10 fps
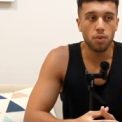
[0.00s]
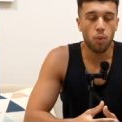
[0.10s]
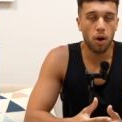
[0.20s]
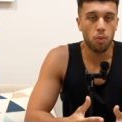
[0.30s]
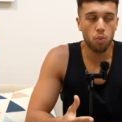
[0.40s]

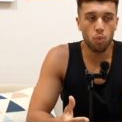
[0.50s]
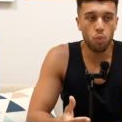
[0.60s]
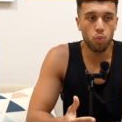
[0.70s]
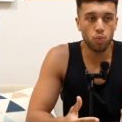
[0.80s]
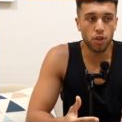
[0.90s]
what
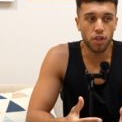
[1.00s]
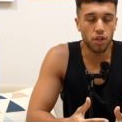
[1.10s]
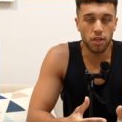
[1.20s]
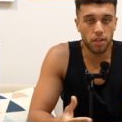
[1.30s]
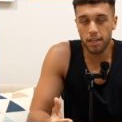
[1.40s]

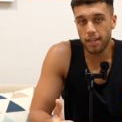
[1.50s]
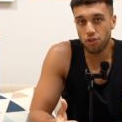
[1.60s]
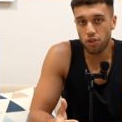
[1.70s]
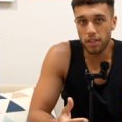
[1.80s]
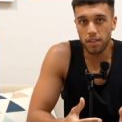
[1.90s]
you, you
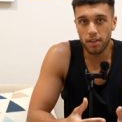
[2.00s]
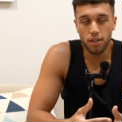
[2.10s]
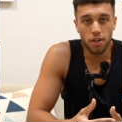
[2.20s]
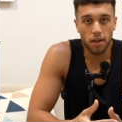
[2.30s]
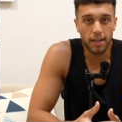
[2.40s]
literally
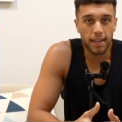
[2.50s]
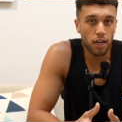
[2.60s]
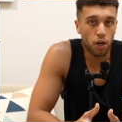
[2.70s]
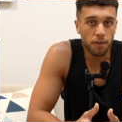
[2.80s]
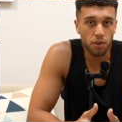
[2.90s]
you're not going to get
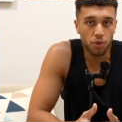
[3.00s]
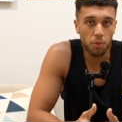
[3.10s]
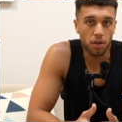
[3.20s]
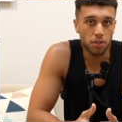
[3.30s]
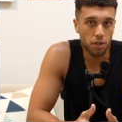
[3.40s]
the lifestyle you
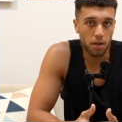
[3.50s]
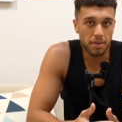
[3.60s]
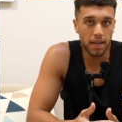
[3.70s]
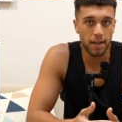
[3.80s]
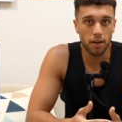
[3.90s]
want. Do you know what I'm
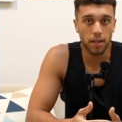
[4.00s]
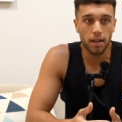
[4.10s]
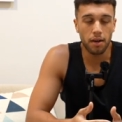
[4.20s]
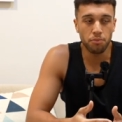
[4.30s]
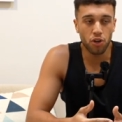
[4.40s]
saying? Like
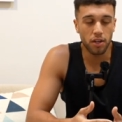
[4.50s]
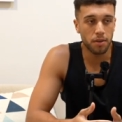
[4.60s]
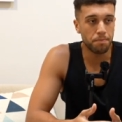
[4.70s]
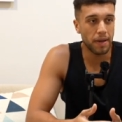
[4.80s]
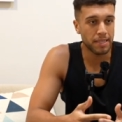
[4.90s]
I'm trying
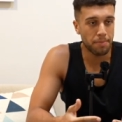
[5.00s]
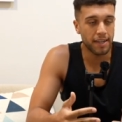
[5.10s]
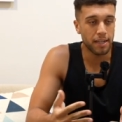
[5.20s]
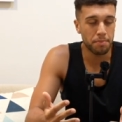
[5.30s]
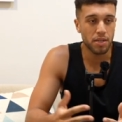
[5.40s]
to
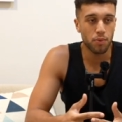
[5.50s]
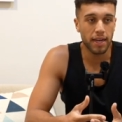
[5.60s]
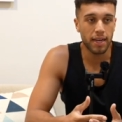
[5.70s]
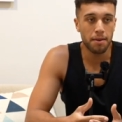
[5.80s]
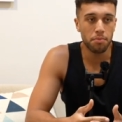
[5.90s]
explain it the best way I
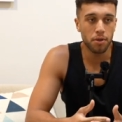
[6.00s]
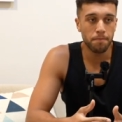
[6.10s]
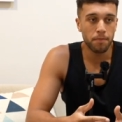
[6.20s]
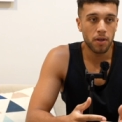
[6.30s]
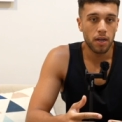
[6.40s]
can, but
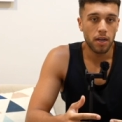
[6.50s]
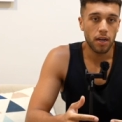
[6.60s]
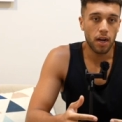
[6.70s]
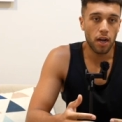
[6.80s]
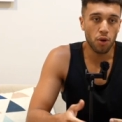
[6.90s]

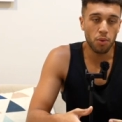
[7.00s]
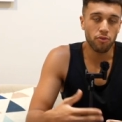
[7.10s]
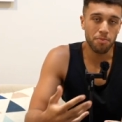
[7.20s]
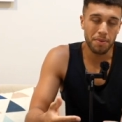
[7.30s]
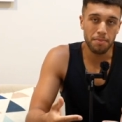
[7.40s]
I don't want to
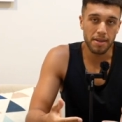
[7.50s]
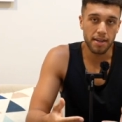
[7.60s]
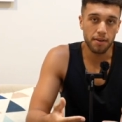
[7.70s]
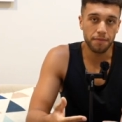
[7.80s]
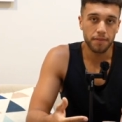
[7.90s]
repeat
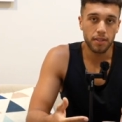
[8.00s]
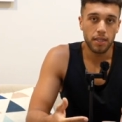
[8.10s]
myself.